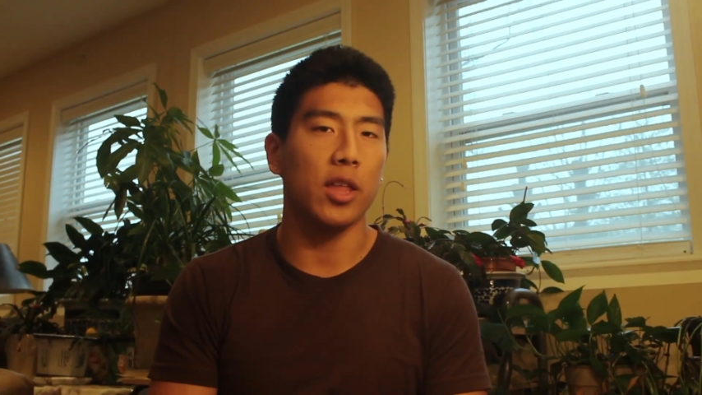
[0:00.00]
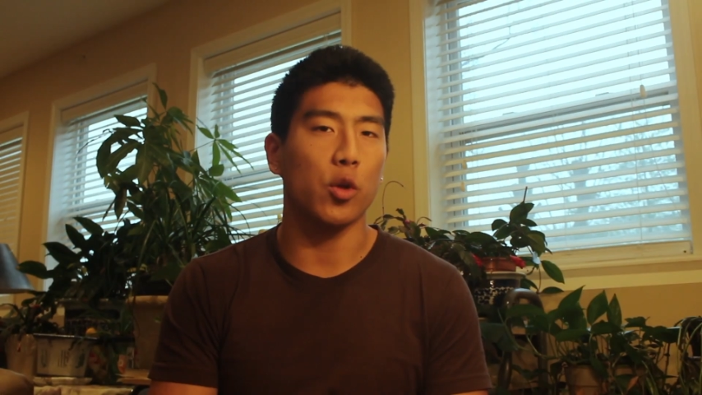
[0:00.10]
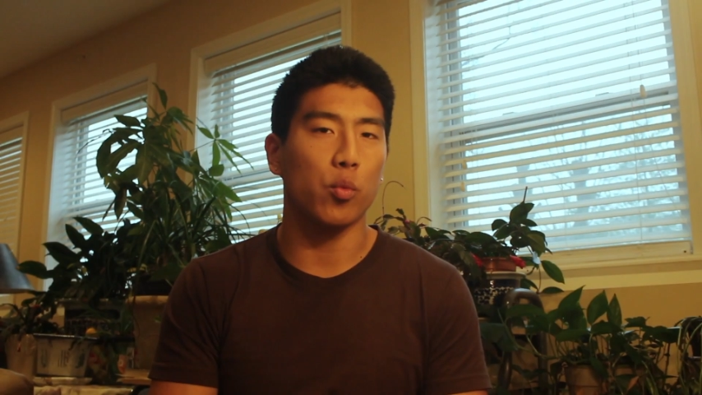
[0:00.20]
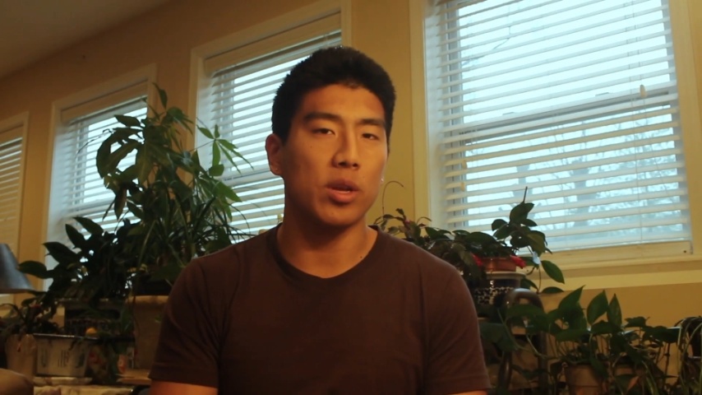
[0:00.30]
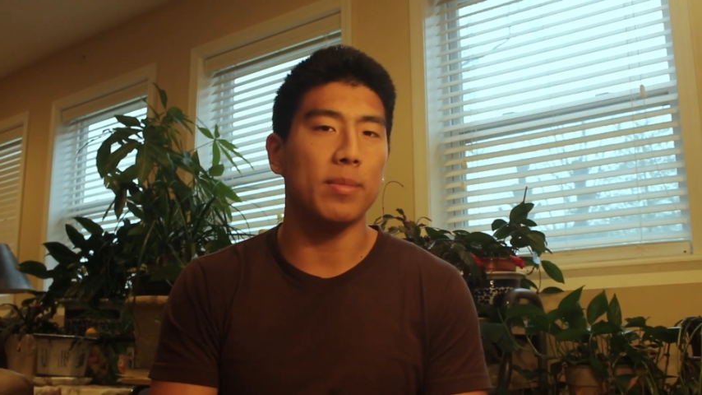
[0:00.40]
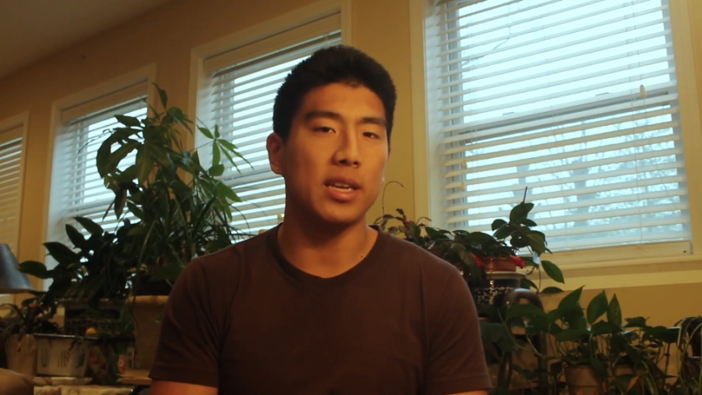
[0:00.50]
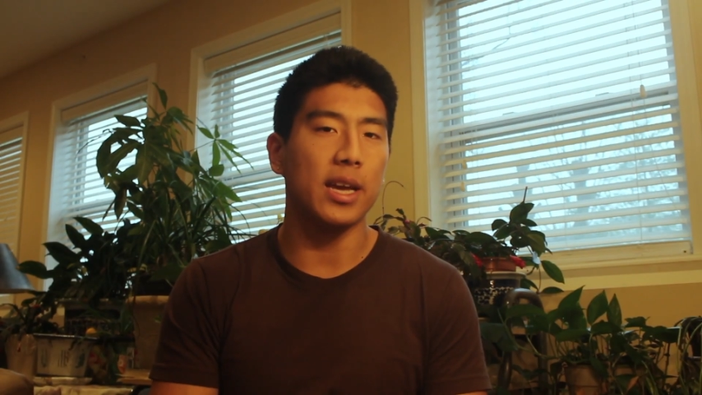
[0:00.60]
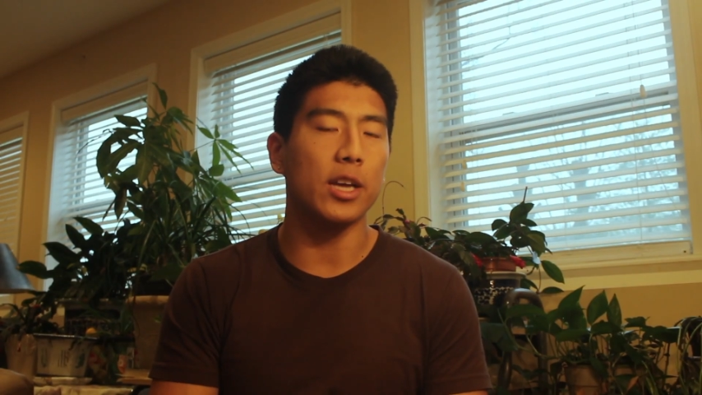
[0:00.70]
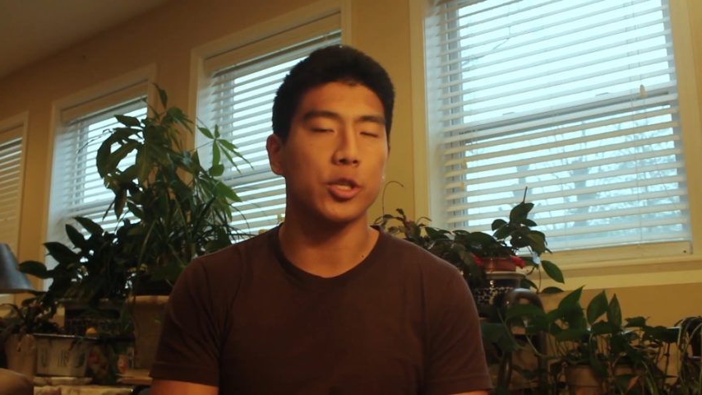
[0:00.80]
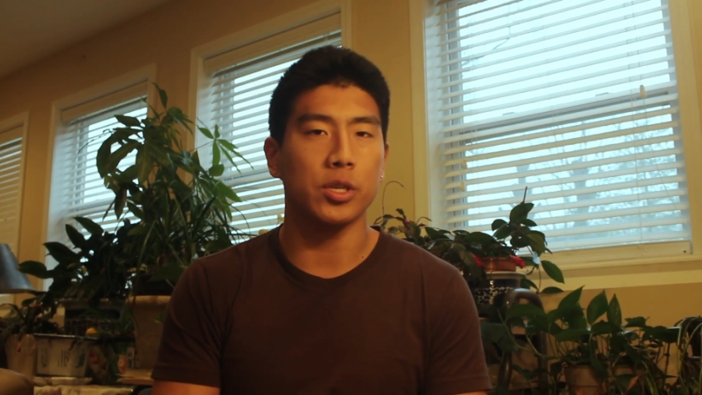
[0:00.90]
And the
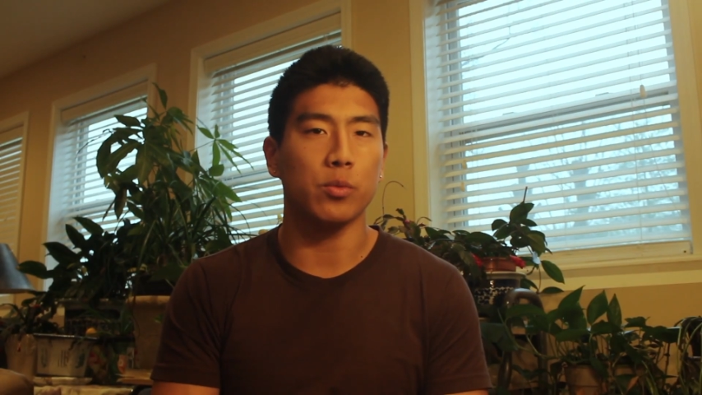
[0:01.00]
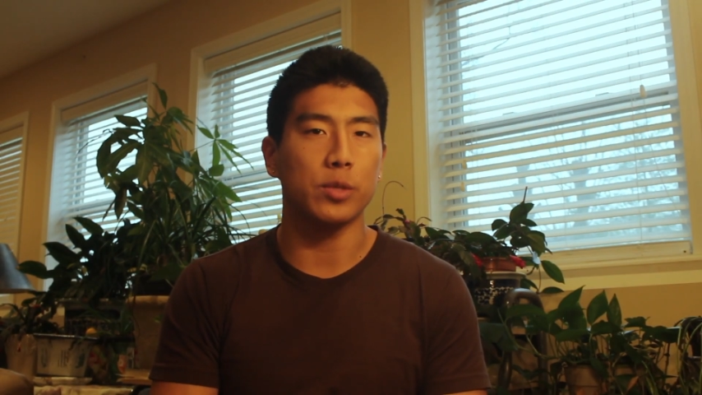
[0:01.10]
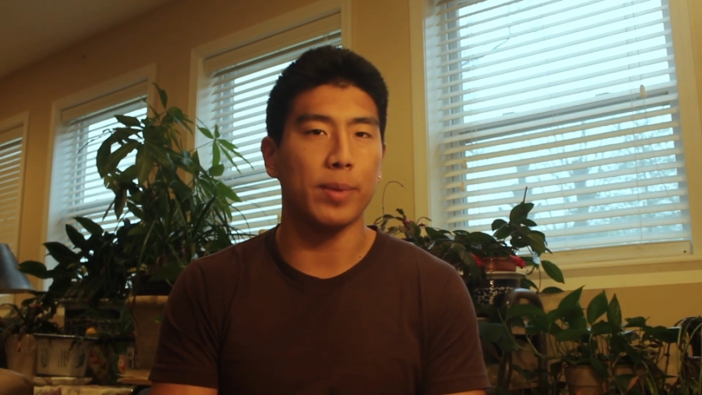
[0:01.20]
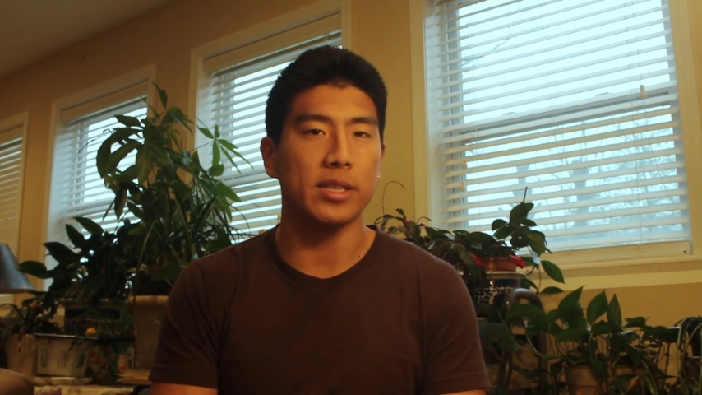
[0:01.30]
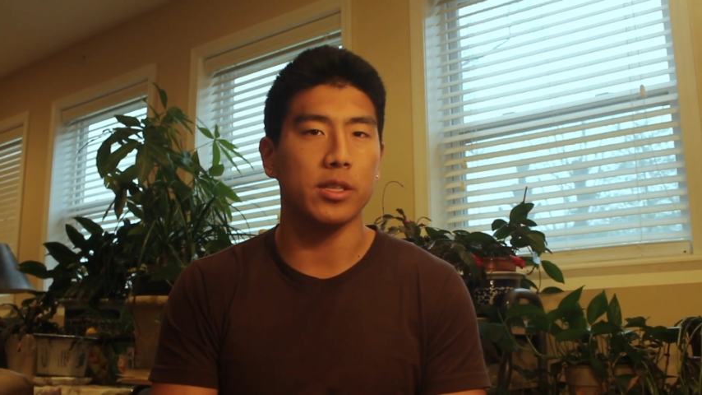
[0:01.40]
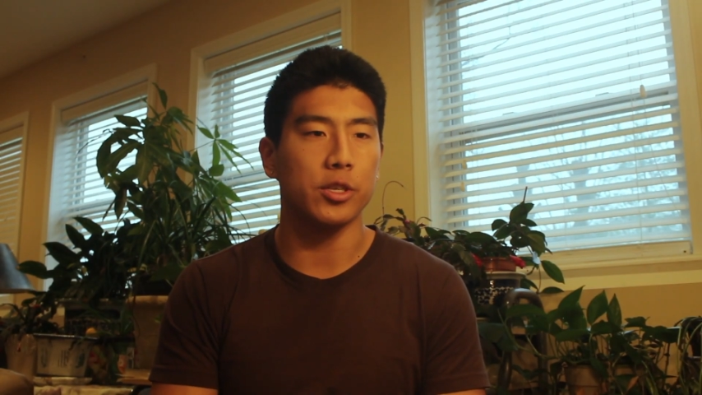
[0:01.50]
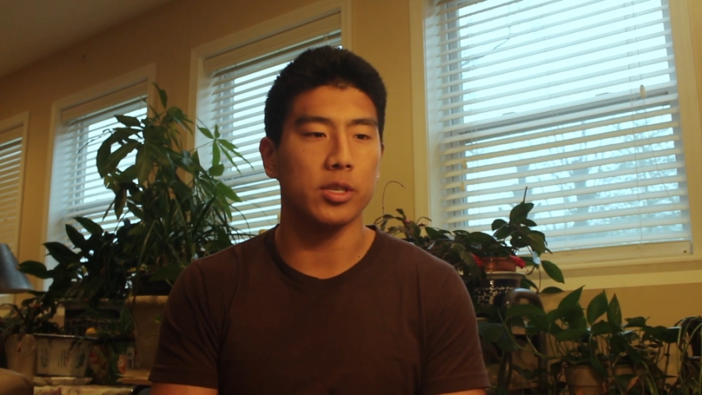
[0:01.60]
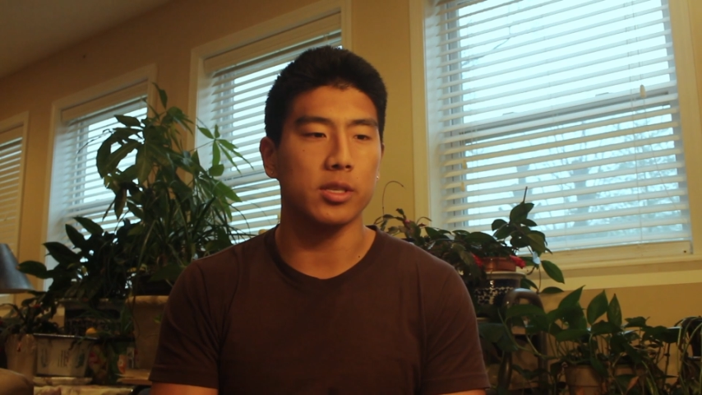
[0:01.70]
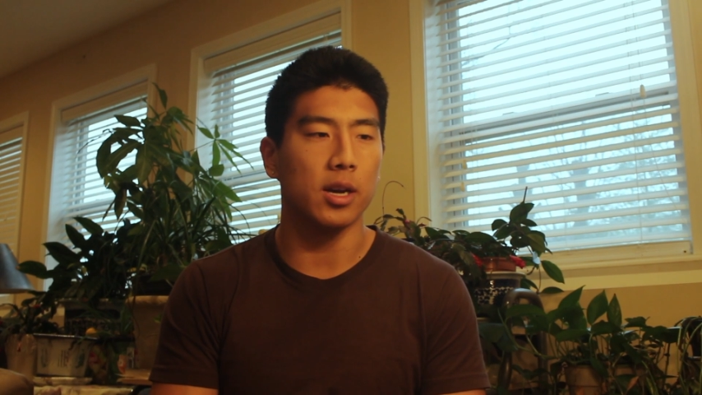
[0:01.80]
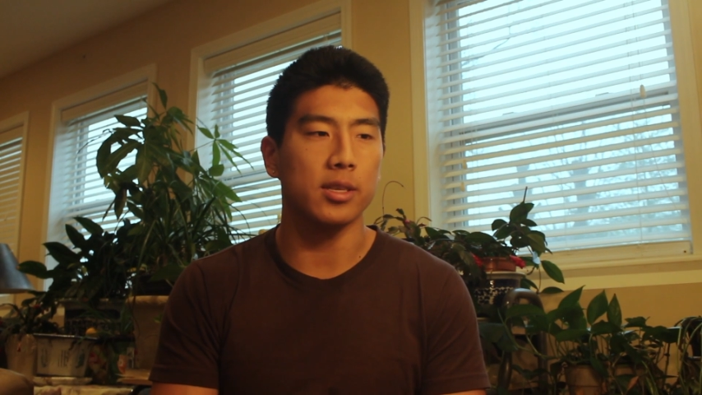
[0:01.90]
remediation was basically
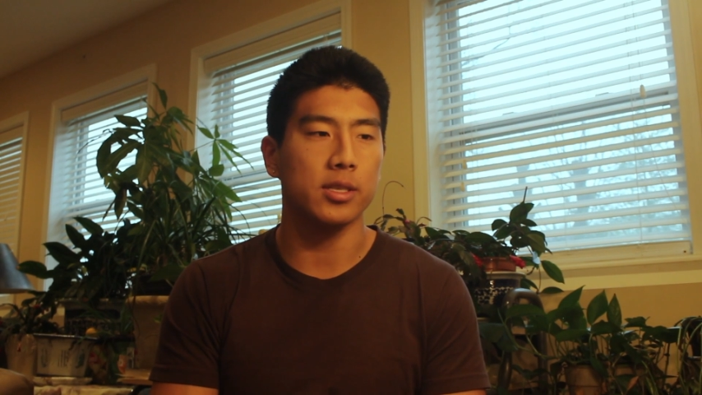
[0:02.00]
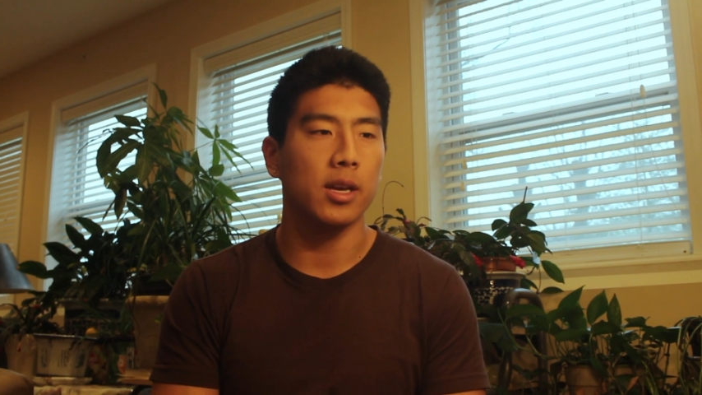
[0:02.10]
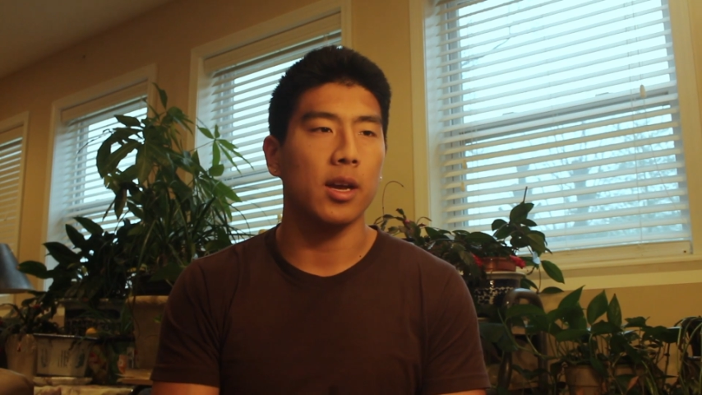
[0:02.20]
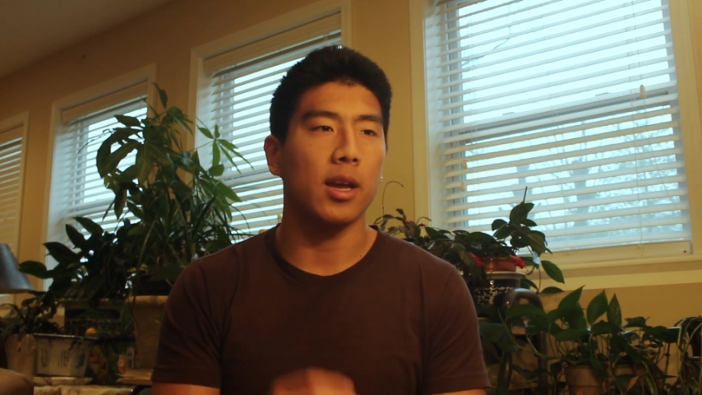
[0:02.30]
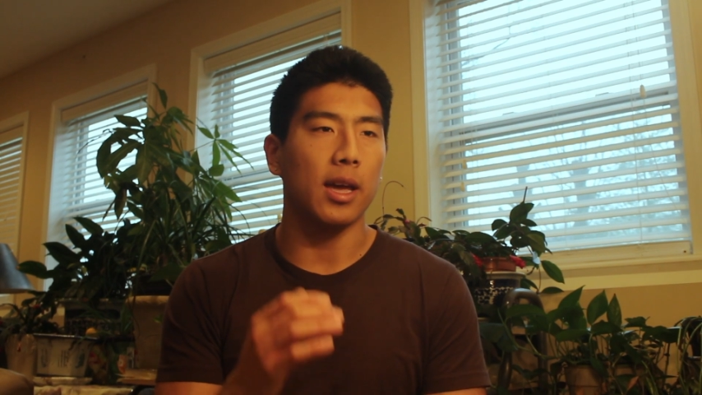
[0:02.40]
just us